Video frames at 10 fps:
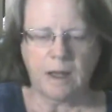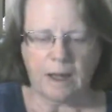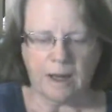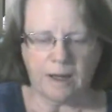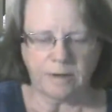
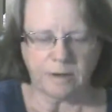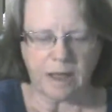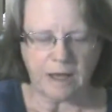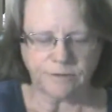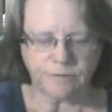And the
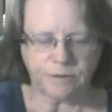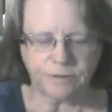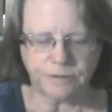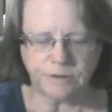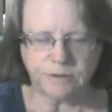cash flow
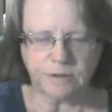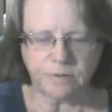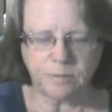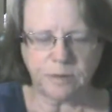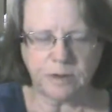
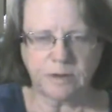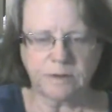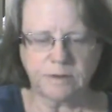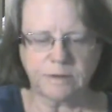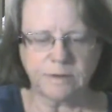system
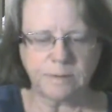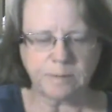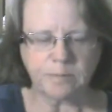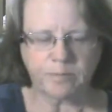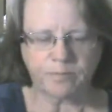is,
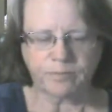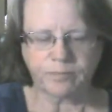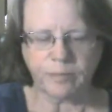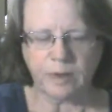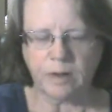
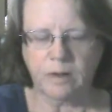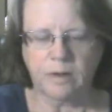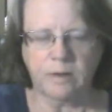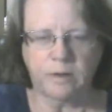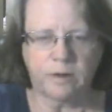
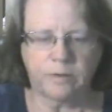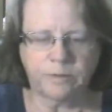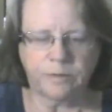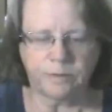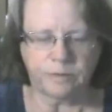the
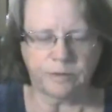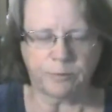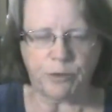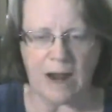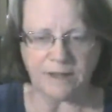
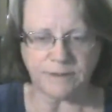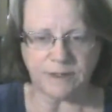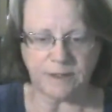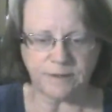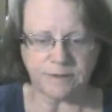
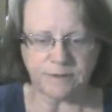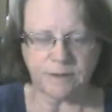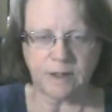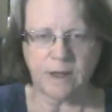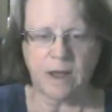process
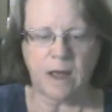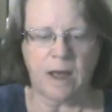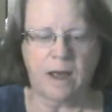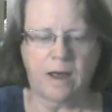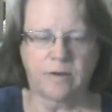
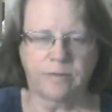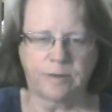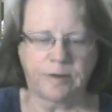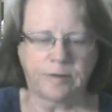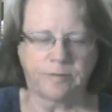of
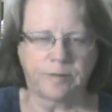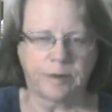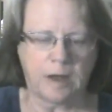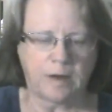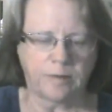
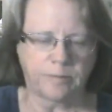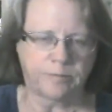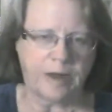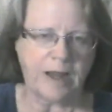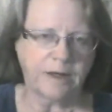
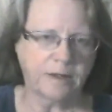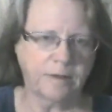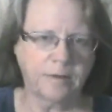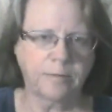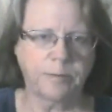
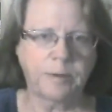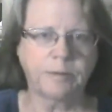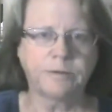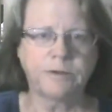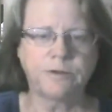inviting
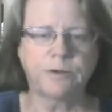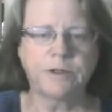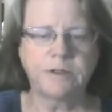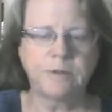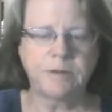people to
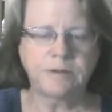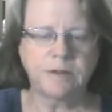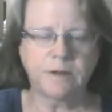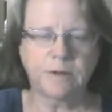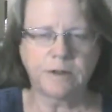join
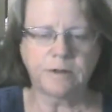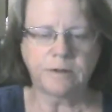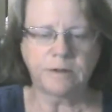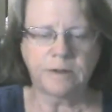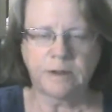TBC Kringle.
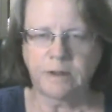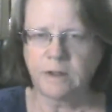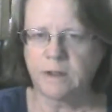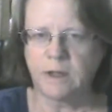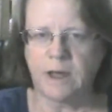
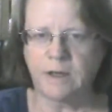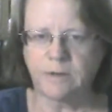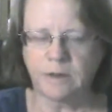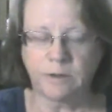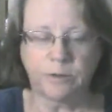I
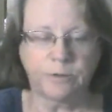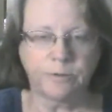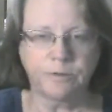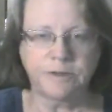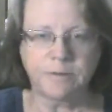go
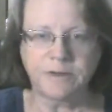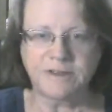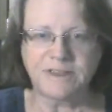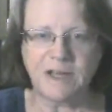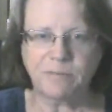through some of the
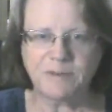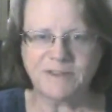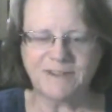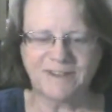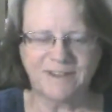
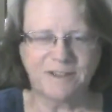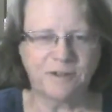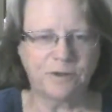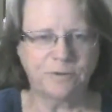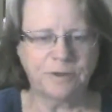steps.
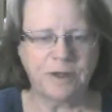You